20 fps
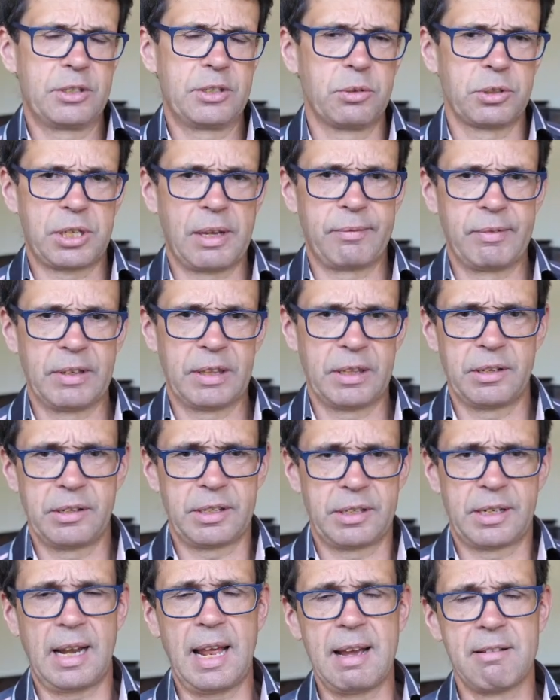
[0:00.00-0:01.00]
It's not something that a
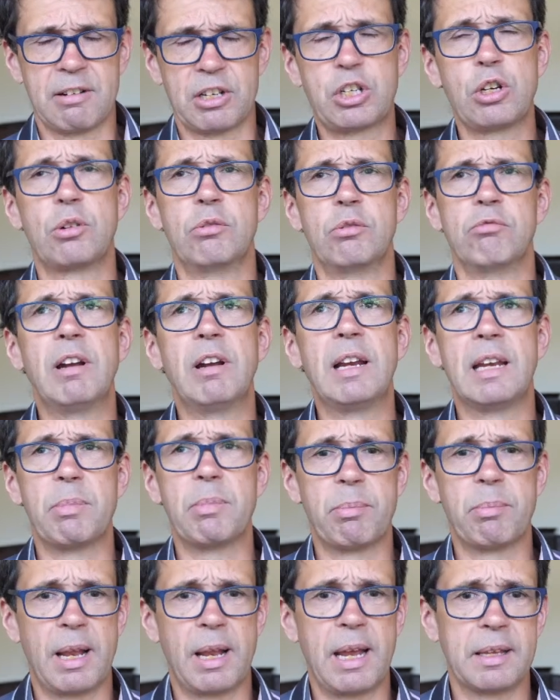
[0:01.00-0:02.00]
declarer shouldn't really
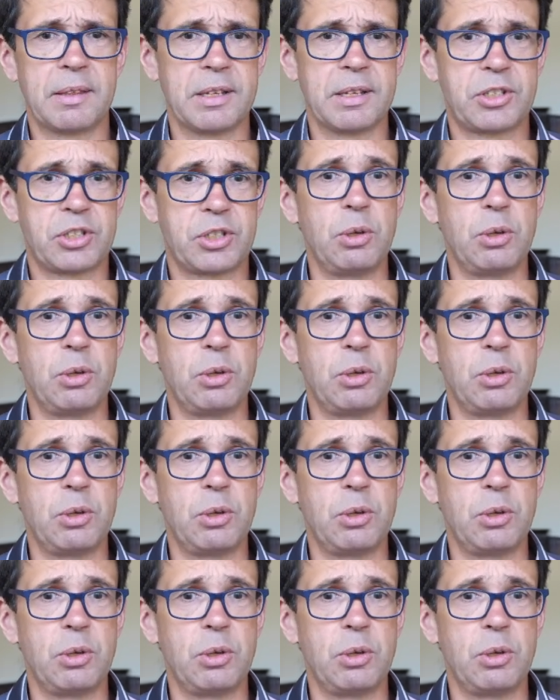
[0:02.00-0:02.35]
be playing this